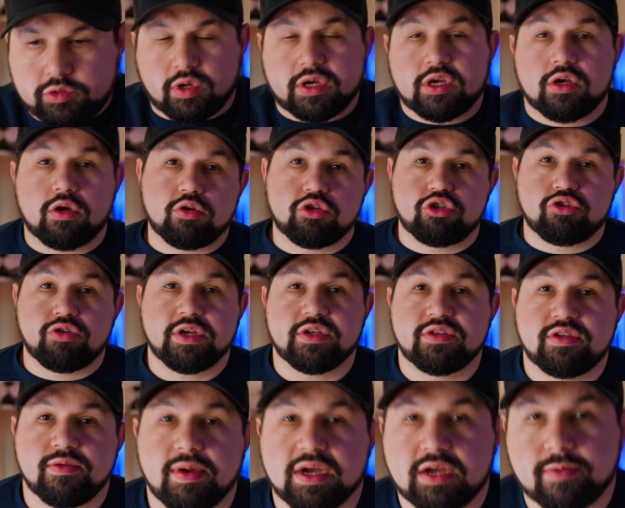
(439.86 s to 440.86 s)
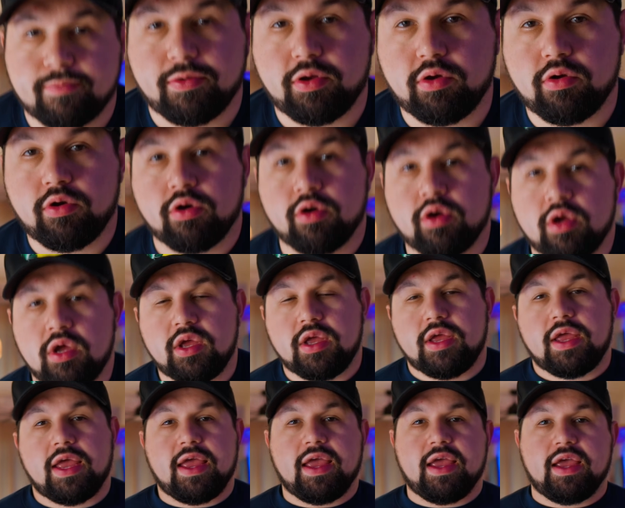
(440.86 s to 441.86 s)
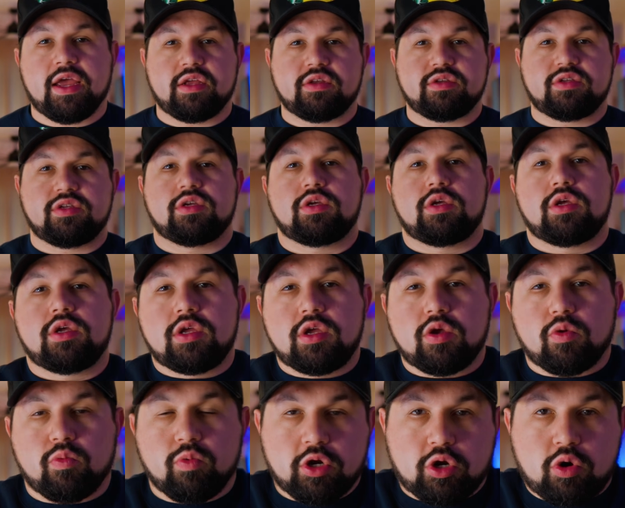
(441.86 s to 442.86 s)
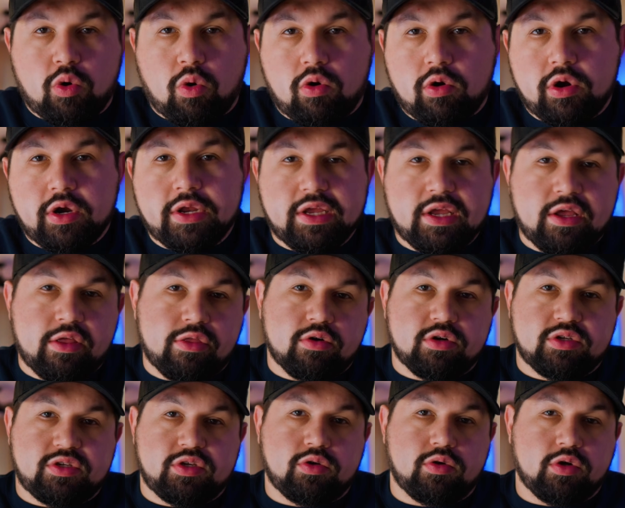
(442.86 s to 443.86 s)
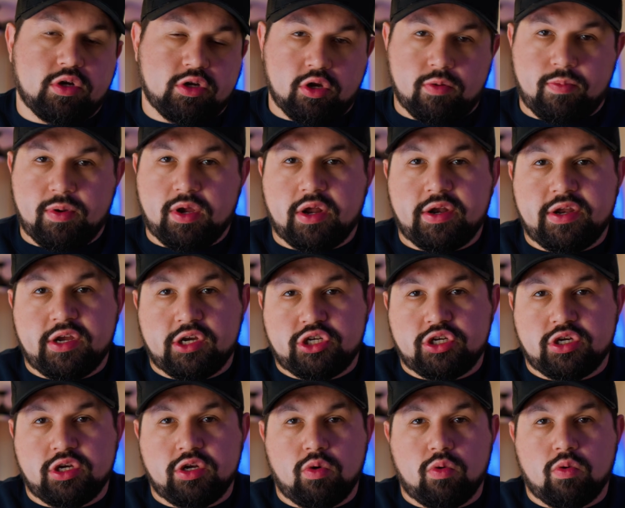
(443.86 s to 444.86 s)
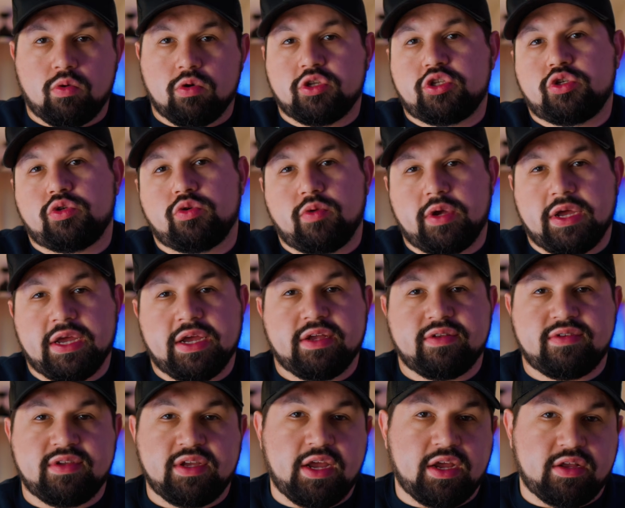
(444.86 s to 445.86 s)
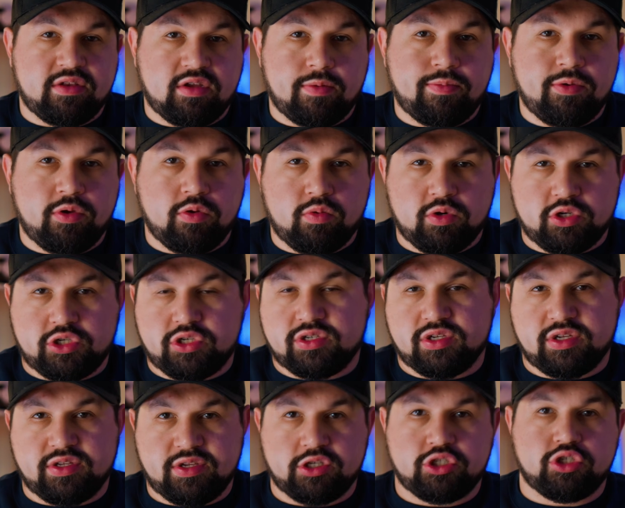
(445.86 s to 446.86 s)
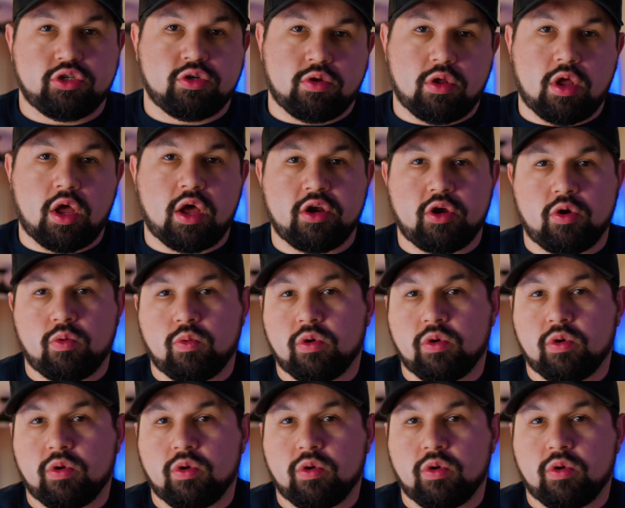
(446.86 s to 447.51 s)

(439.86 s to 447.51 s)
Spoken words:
so I can go straight into my computer and record either to Adobe Audition or to a DAW, which is a digital audio